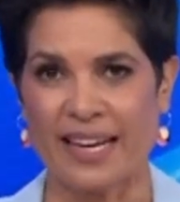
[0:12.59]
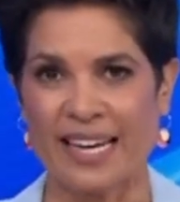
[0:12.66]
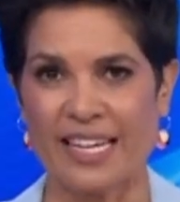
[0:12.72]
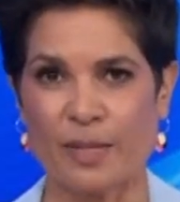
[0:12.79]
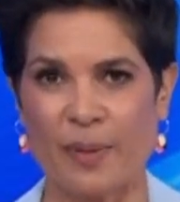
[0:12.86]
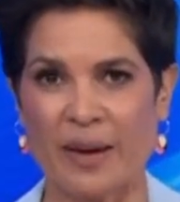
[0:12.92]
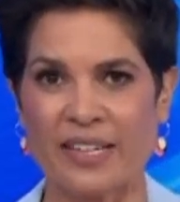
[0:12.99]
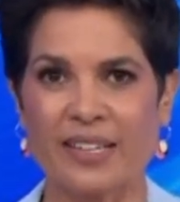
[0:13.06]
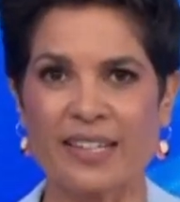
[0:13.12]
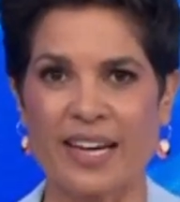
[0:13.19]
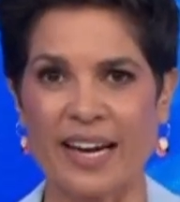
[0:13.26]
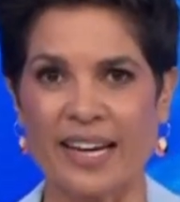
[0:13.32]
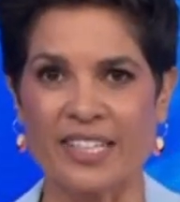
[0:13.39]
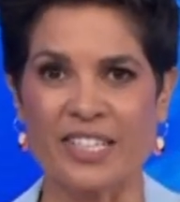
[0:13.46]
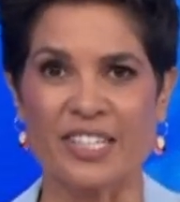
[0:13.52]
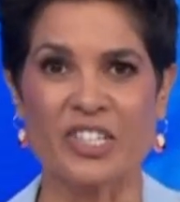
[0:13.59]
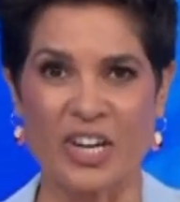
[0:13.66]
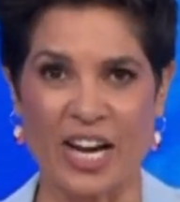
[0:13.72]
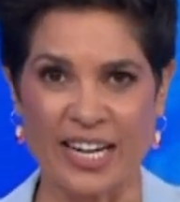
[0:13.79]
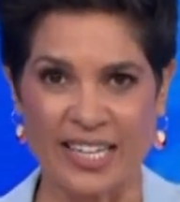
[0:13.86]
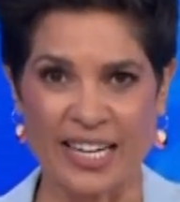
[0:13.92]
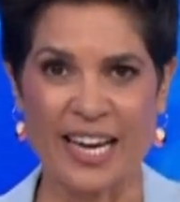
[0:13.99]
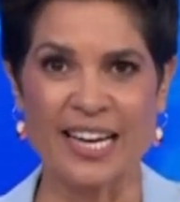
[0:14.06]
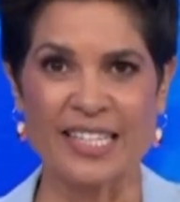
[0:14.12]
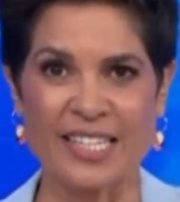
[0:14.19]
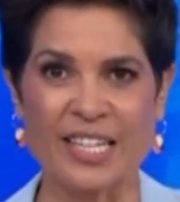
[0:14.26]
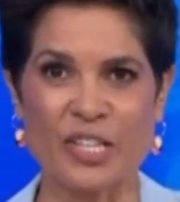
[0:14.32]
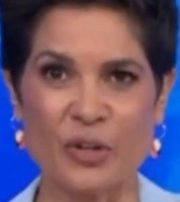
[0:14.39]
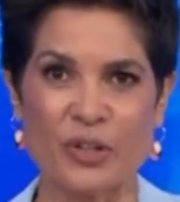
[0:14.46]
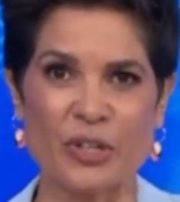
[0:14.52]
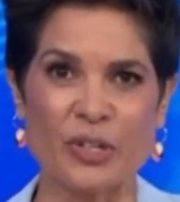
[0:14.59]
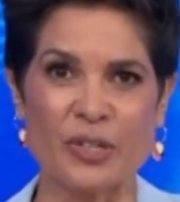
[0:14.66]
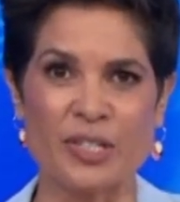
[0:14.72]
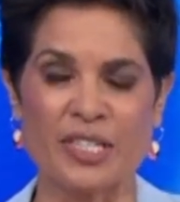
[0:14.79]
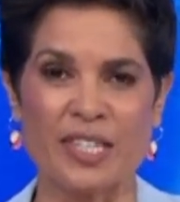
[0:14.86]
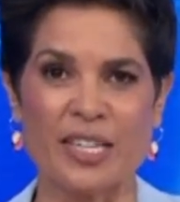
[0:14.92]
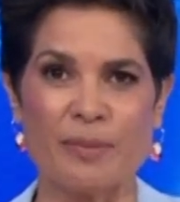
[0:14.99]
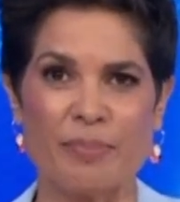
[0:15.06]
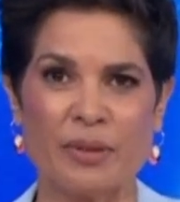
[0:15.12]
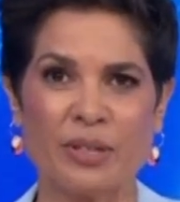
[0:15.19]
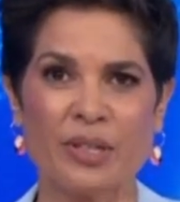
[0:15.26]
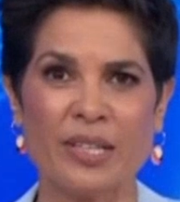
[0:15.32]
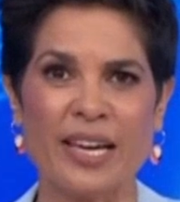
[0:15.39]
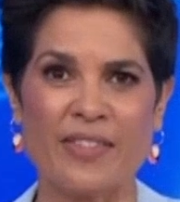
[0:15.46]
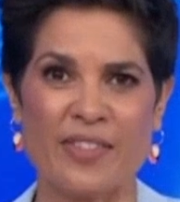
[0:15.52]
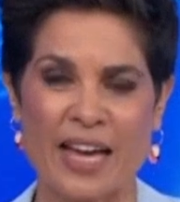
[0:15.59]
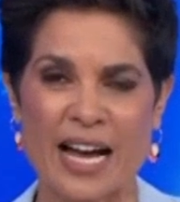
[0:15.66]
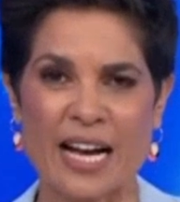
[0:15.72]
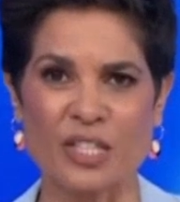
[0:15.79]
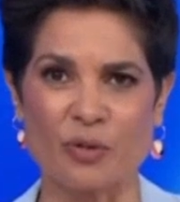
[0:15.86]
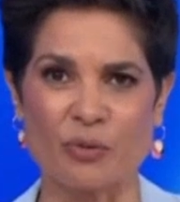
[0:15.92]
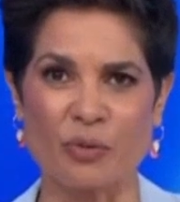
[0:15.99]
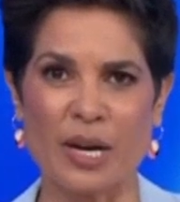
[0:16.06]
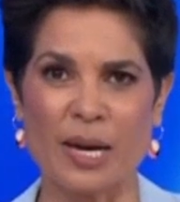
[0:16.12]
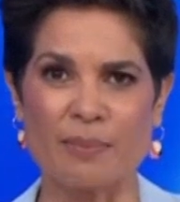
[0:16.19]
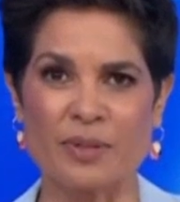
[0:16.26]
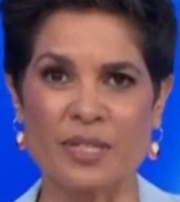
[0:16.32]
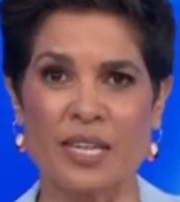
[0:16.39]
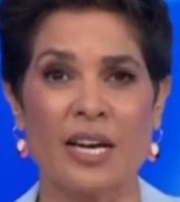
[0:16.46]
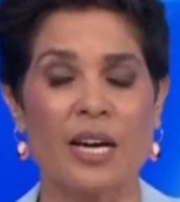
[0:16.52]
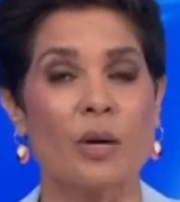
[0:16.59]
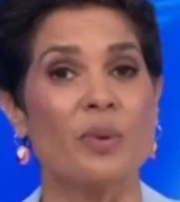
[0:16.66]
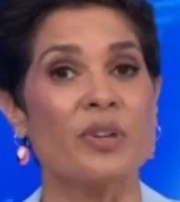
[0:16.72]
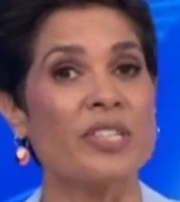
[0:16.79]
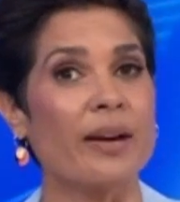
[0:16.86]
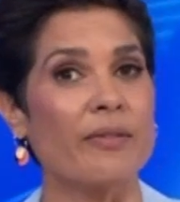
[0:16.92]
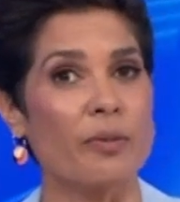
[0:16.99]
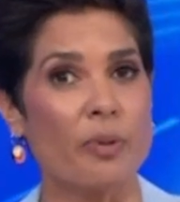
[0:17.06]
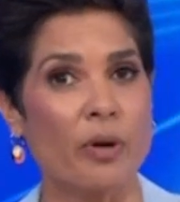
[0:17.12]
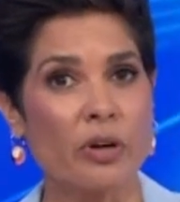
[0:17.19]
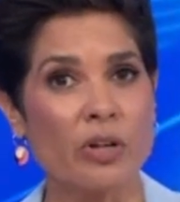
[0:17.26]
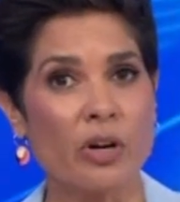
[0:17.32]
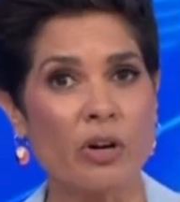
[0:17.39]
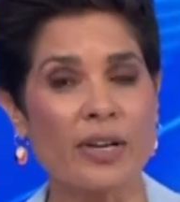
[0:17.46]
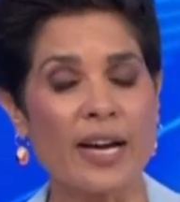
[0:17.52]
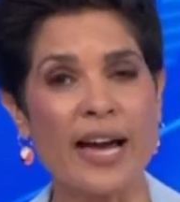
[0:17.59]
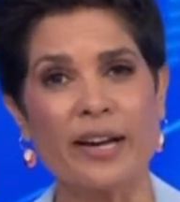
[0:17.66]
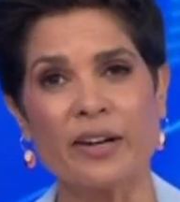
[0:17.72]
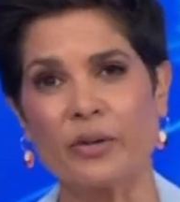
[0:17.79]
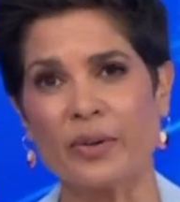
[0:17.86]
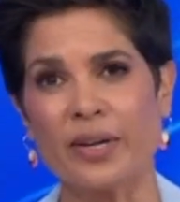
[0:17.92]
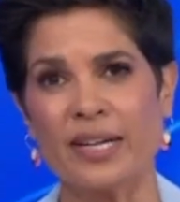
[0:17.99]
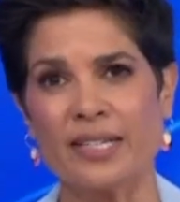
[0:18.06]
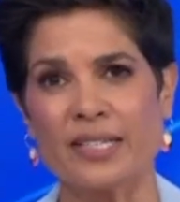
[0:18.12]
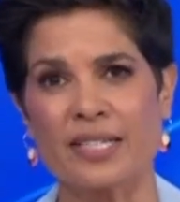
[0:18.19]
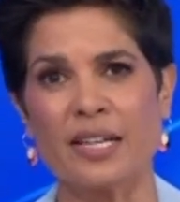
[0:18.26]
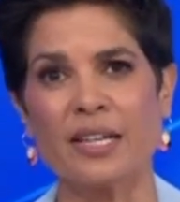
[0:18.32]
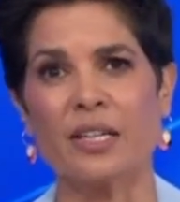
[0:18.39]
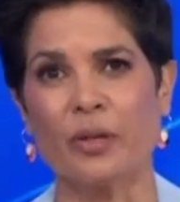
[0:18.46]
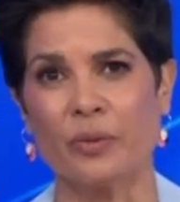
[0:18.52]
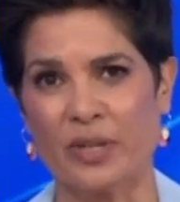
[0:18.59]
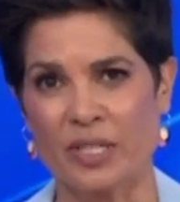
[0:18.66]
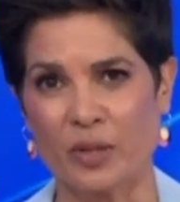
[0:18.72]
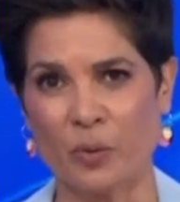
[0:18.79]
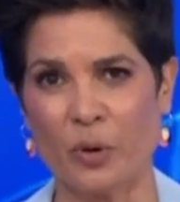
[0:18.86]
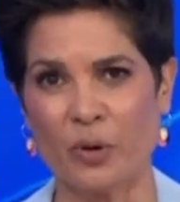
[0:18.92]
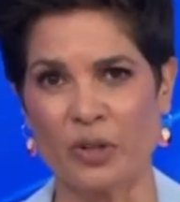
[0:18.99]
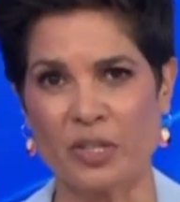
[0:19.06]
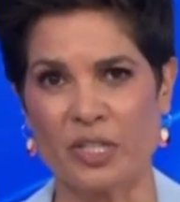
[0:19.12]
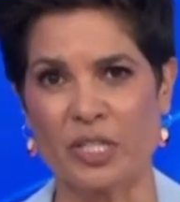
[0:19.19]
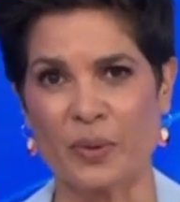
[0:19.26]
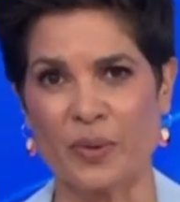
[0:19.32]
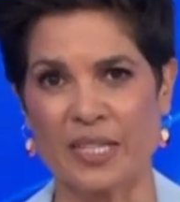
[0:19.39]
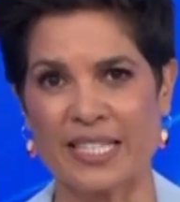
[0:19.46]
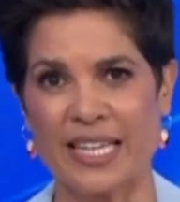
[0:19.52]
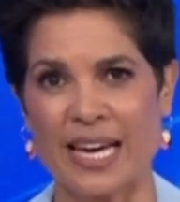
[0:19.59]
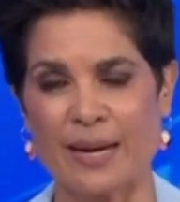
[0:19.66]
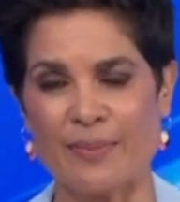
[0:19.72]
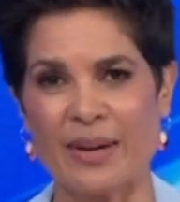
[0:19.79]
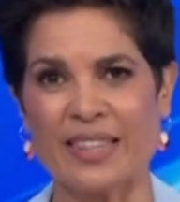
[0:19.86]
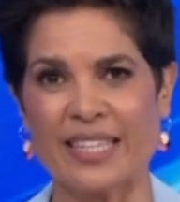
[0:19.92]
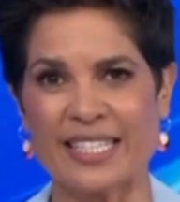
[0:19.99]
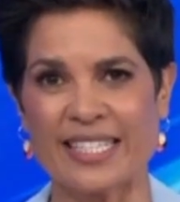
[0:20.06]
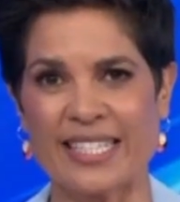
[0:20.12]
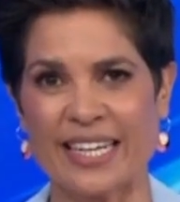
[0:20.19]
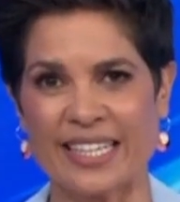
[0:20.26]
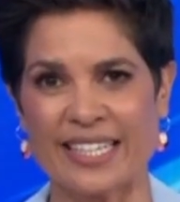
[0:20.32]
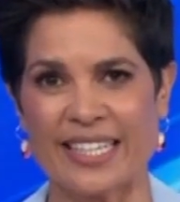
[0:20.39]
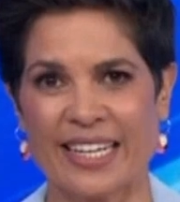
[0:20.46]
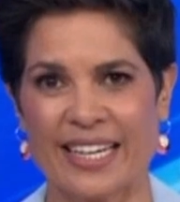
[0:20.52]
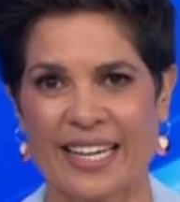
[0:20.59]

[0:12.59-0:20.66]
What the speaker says: Independent Kate Chaney has introduced the bill in the House of Reps, with David Pocock and Greens' Larissa Waters doing the same in the Senate.